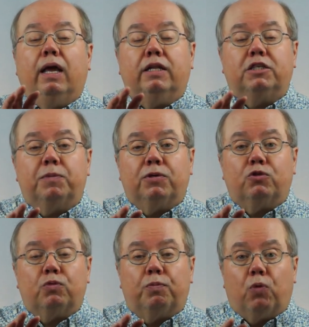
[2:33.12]
In
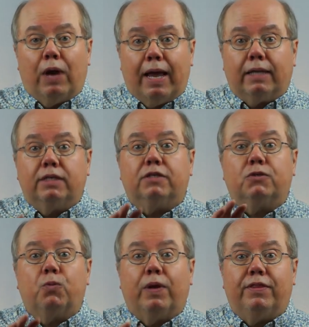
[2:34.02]
spiritual
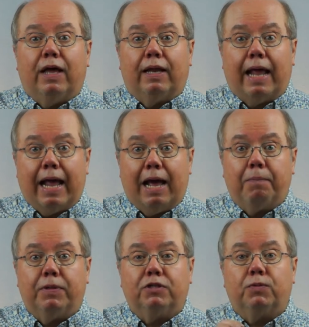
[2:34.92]
practice, when that
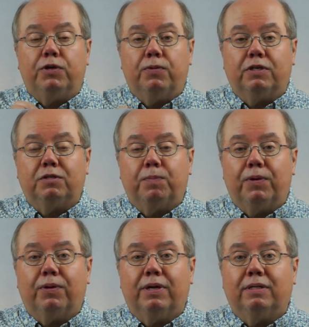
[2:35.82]
happens, when you
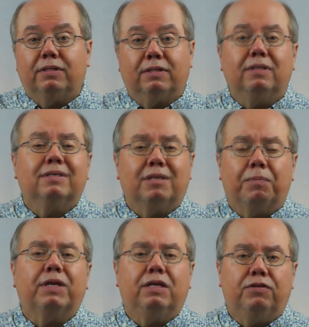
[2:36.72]
experience
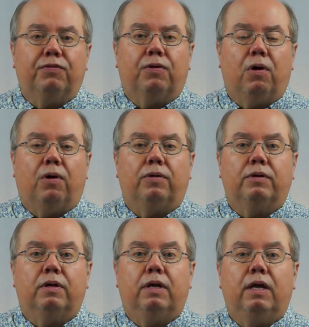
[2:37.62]
something difficult,